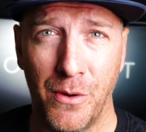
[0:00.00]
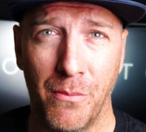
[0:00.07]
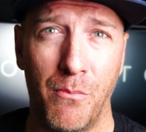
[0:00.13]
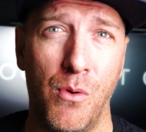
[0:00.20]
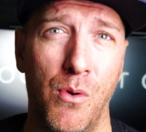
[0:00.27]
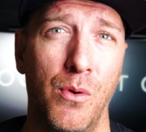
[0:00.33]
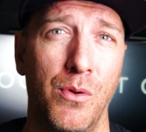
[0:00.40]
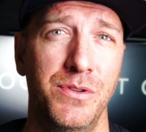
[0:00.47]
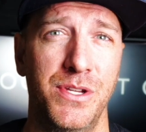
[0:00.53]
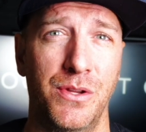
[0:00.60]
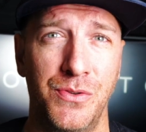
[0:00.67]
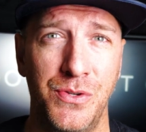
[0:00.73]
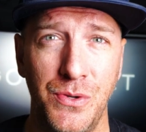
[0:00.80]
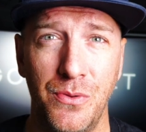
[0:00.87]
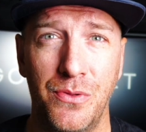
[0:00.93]
your molds, they'll
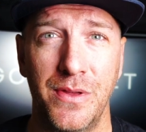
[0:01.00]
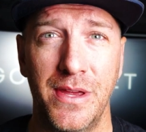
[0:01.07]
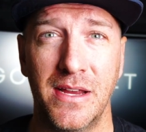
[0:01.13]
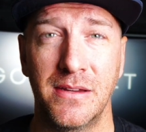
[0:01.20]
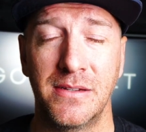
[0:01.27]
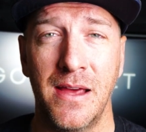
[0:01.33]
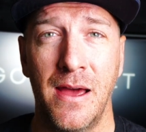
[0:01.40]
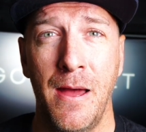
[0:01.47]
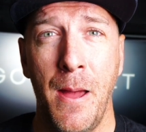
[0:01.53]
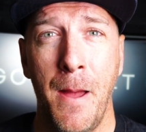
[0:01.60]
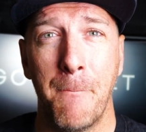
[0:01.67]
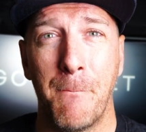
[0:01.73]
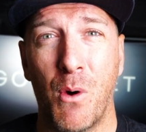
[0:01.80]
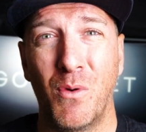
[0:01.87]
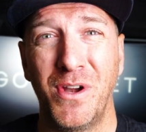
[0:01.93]
do things.
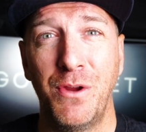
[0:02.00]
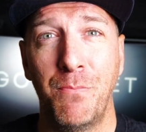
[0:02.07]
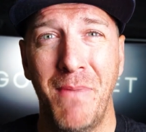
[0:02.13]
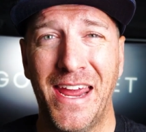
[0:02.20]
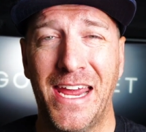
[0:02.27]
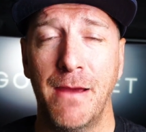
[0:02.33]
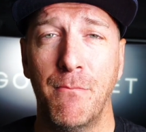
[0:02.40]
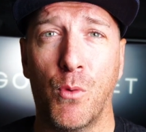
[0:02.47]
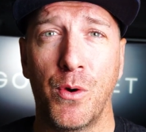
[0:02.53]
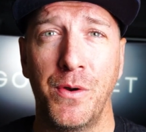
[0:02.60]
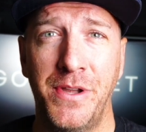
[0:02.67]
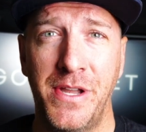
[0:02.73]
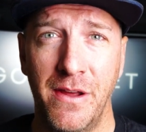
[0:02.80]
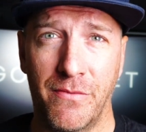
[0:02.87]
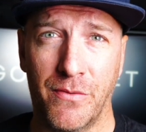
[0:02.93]
But when you make it more
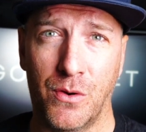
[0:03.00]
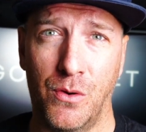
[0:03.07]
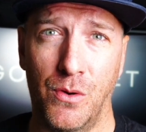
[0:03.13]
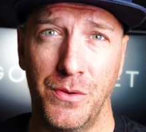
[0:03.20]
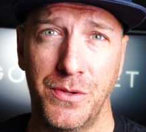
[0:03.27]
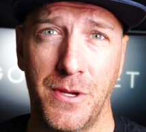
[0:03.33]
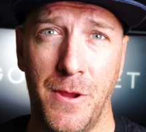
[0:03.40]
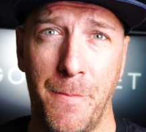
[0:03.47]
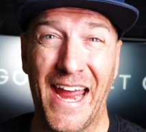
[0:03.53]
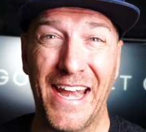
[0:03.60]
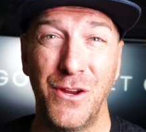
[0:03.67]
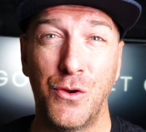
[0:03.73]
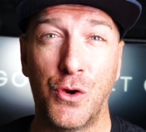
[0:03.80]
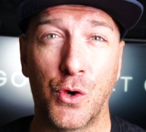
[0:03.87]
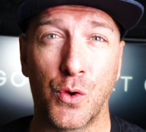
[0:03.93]
difficult
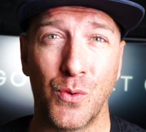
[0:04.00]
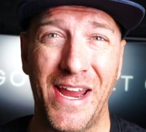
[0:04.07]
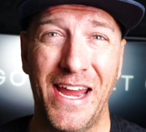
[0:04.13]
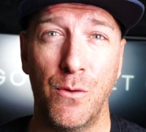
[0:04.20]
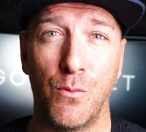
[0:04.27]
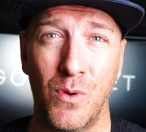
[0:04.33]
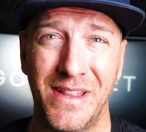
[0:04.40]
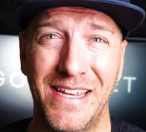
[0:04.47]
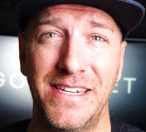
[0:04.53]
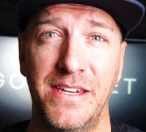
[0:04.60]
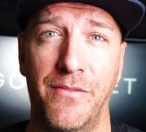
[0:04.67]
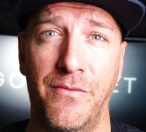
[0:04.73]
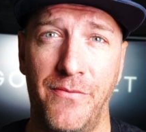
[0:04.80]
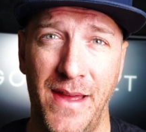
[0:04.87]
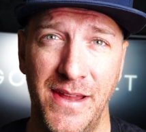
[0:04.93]
and you create really
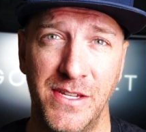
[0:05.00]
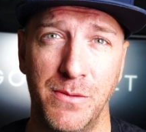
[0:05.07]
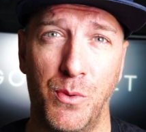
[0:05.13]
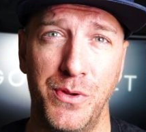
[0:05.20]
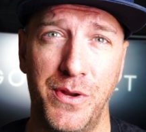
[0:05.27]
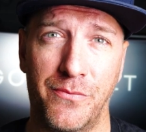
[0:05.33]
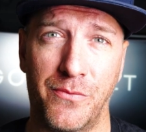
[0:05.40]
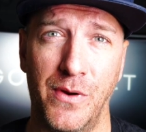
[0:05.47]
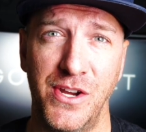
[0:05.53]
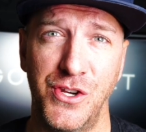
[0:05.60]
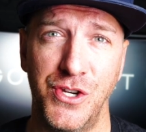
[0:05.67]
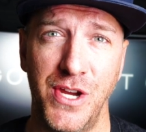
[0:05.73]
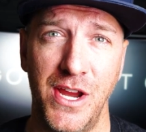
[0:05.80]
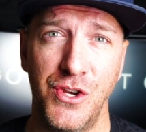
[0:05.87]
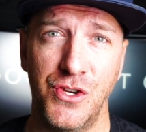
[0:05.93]
defensible
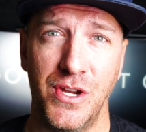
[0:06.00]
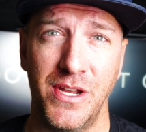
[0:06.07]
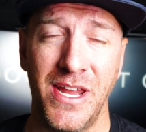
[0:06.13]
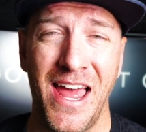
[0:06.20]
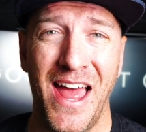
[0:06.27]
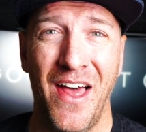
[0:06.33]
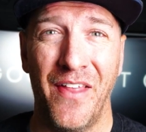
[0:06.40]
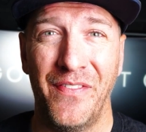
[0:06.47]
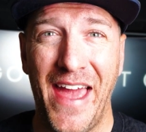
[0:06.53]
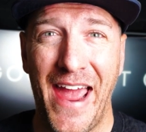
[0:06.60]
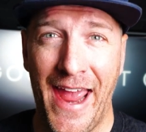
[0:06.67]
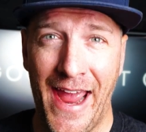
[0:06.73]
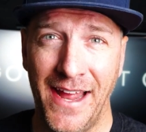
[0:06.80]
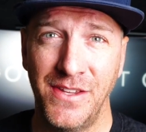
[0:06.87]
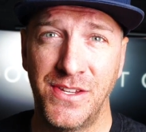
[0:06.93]
differentiation, that
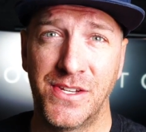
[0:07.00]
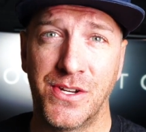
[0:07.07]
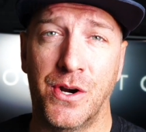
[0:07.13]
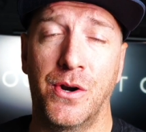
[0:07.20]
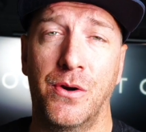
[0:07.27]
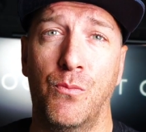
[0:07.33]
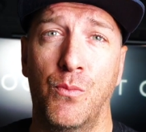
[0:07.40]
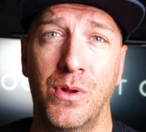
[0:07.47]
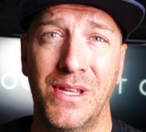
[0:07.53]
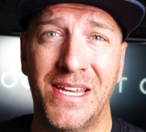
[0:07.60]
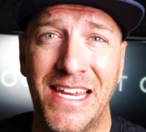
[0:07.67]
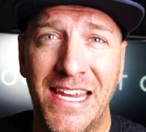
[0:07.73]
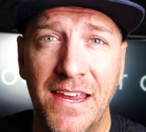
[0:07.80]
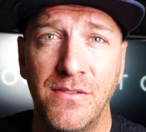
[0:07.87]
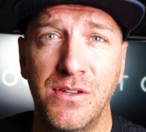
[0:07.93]
head start really
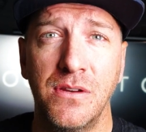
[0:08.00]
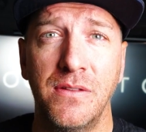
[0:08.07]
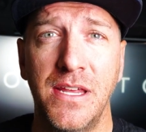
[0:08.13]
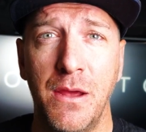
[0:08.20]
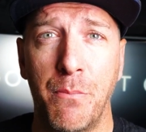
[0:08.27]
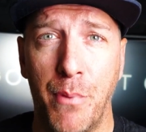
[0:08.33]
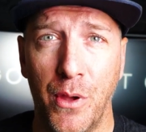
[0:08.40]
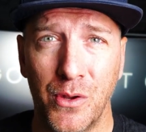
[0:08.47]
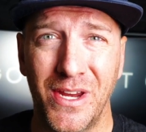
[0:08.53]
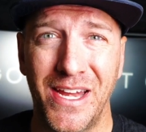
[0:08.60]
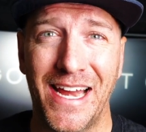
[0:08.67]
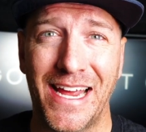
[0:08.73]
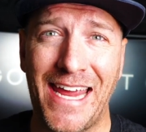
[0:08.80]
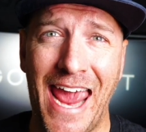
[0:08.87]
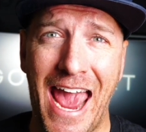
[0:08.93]
gives you the ability
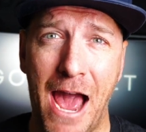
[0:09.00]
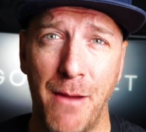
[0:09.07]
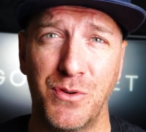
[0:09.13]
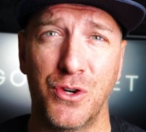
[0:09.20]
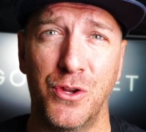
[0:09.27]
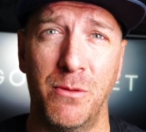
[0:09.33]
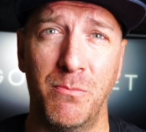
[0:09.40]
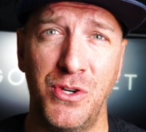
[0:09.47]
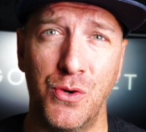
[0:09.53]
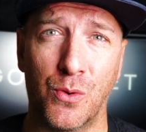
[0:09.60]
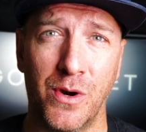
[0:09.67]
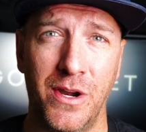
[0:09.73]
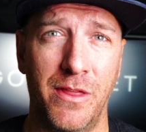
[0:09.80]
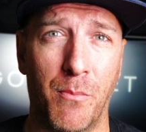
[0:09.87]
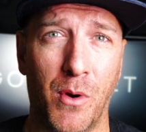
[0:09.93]
to capture the
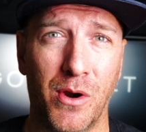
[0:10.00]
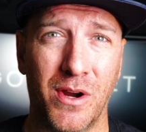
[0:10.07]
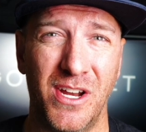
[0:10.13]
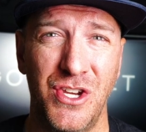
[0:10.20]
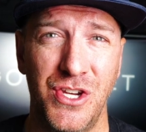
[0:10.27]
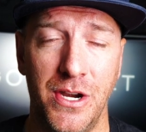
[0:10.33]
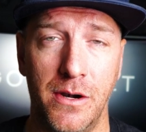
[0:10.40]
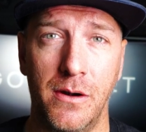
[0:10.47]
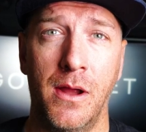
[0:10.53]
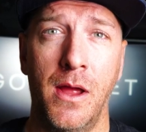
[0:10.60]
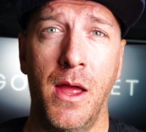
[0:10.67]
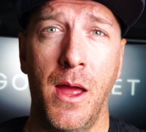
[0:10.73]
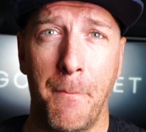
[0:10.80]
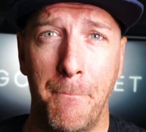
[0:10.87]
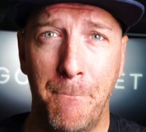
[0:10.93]
majority of the market share,
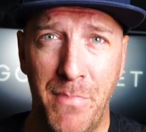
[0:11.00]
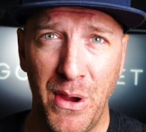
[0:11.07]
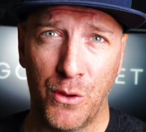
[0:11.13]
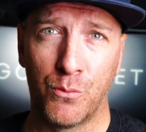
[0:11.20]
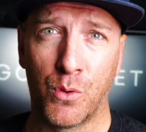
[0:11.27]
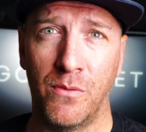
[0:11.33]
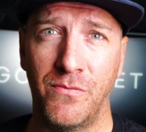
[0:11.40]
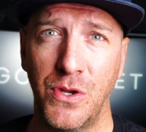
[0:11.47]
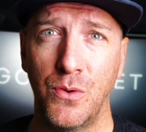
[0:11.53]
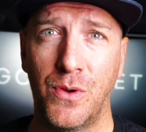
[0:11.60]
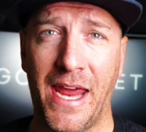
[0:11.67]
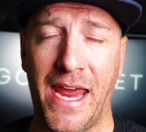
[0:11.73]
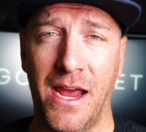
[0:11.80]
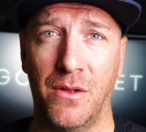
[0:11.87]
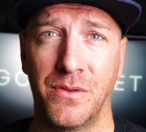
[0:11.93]
build review
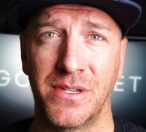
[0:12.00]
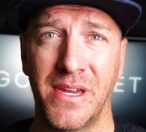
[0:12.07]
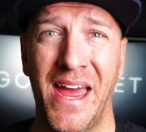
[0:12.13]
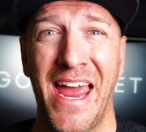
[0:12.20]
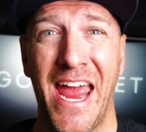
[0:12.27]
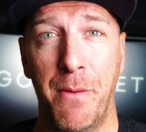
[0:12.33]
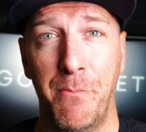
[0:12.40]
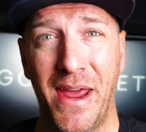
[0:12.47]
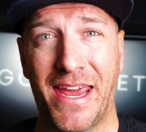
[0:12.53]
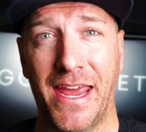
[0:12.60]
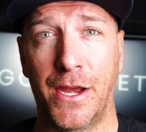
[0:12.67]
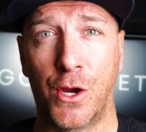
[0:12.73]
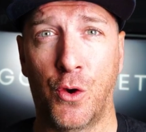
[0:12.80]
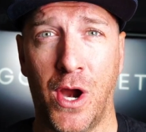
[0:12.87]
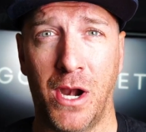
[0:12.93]
counts, and make it
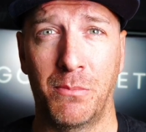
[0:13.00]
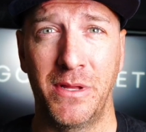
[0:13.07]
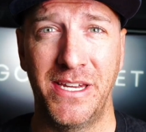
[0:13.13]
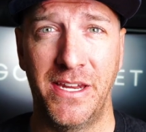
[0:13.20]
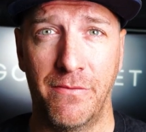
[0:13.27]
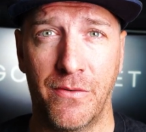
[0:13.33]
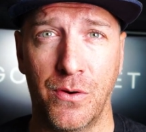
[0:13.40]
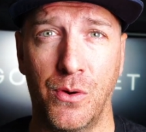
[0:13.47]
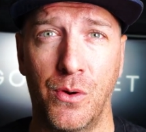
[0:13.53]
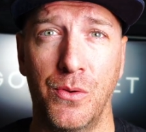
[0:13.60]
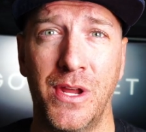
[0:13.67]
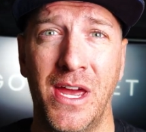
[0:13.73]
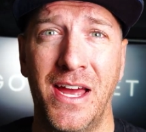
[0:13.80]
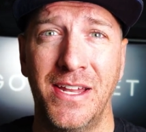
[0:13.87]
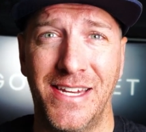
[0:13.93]
incredibly
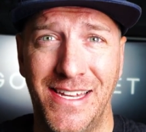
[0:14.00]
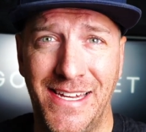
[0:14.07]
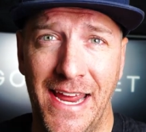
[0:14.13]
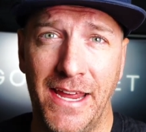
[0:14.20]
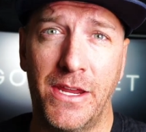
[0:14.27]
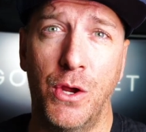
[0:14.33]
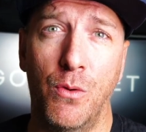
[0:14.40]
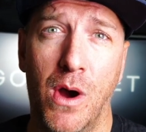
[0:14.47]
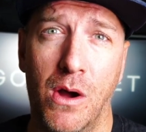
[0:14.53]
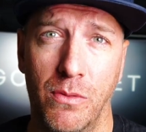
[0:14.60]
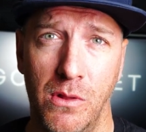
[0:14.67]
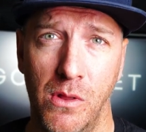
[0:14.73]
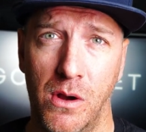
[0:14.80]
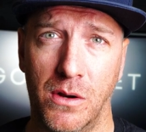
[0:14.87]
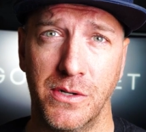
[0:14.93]
difficult to take you out in
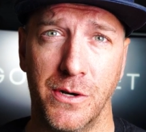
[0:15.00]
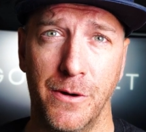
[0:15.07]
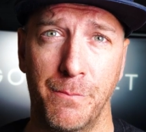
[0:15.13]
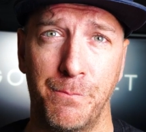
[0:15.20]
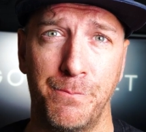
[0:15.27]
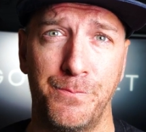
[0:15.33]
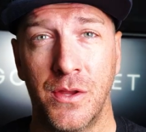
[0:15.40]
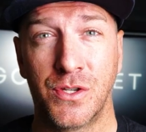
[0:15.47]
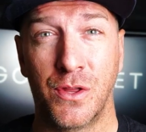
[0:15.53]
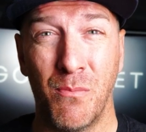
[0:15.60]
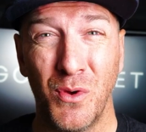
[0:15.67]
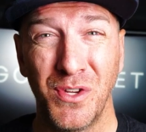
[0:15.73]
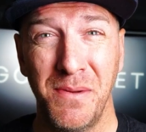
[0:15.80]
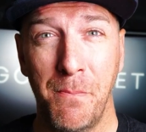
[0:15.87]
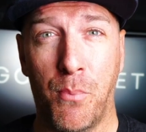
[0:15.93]
the long term. So the
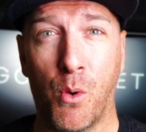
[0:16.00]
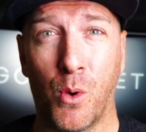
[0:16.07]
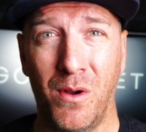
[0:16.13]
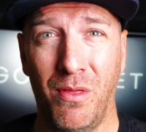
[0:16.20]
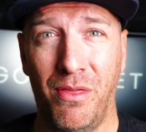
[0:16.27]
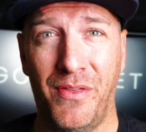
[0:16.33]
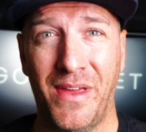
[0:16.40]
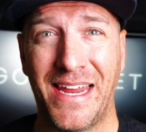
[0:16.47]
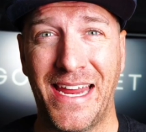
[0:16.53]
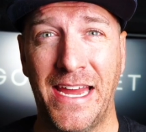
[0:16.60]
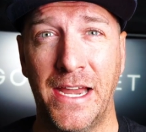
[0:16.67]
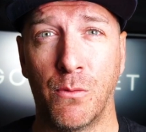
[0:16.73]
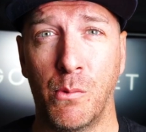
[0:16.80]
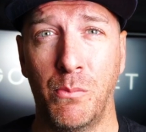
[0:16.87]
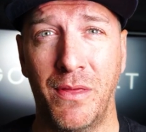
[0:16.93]
most important thing
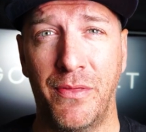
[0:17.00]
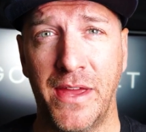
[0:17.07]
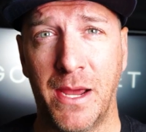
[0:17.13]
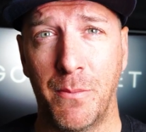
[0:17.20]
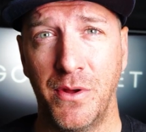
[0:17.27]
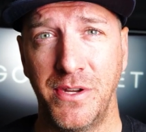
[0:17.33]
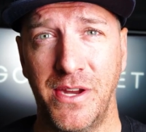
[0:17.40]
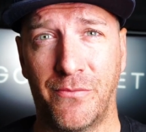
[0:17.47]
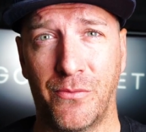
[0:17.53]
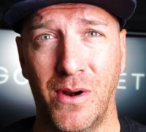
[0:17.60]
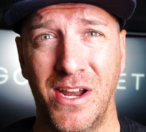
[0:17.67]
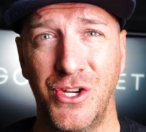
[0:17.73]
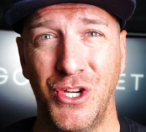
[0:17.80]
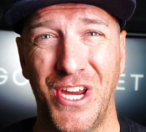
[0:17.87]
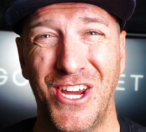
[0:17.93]
here when we think about
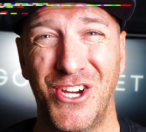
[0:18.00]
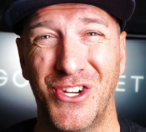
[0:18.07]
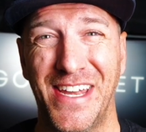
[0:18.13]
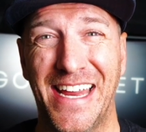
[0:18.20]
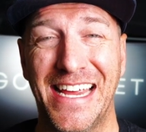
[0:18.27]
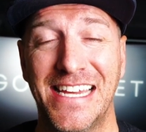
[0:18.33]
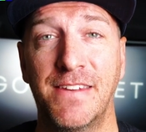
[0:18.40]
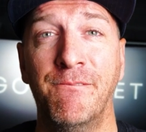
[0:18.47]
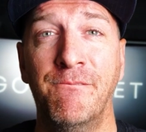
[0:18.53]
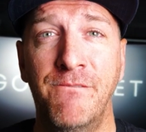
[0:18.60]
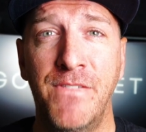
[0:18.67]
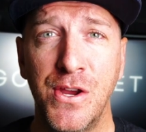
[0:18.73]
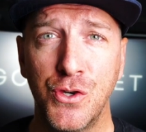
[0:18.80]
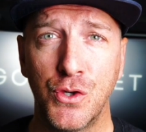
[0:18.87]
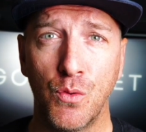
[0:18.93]
differentiation is
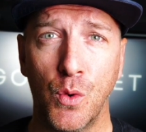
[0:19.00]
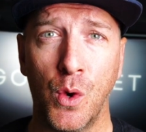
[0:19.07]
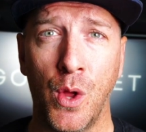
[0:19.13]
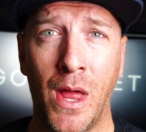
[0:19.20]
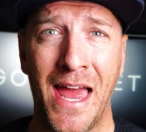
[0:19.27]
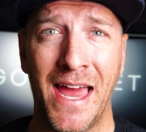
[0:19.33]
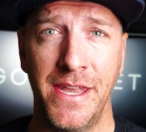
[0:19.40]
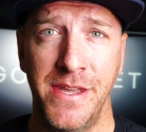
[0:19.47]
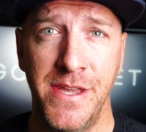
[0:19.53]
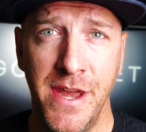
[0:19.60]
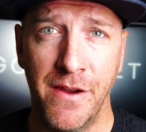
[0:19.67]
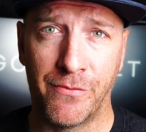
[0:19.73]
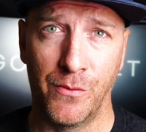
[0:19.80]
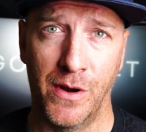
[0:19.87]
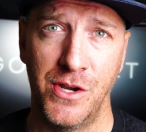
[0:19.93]
visual
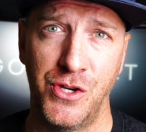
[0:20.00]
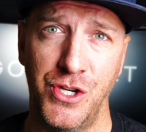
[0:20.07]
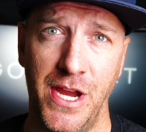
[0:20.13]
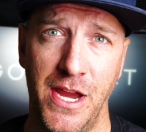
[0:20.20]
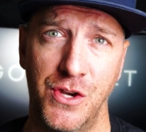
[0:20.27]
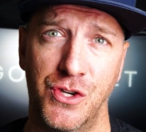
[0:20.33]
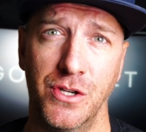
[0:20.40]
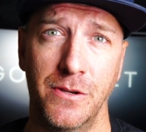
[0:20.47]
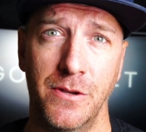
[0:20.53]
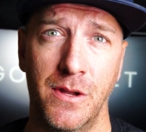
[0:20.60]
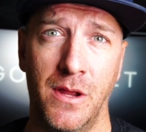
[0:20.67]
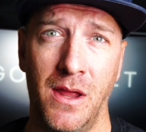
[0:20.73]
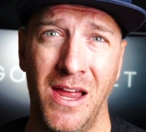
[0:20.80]
differentiation.